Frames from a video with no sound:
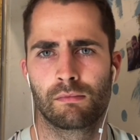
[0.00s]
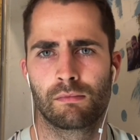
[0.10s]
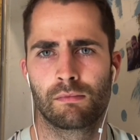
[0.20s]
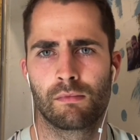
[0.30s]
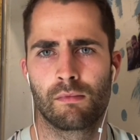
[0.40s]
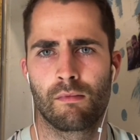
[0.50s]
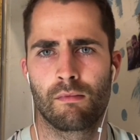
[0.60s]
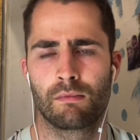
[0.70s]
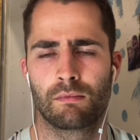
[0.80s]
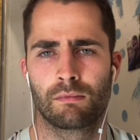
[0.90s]

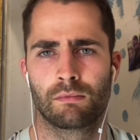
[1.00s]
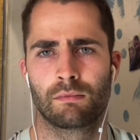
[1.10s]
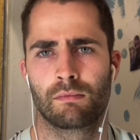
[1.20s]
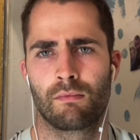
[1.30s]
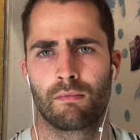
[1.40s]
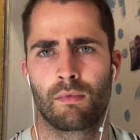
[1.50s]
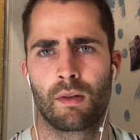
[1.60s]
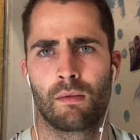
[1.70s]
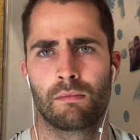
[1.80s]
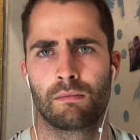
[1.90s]

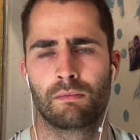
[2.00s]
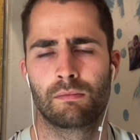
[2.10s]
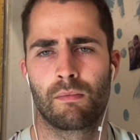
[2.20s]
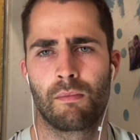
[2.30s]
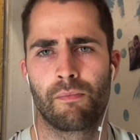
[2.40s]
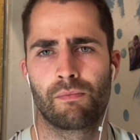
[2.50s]
The person shown says nothing.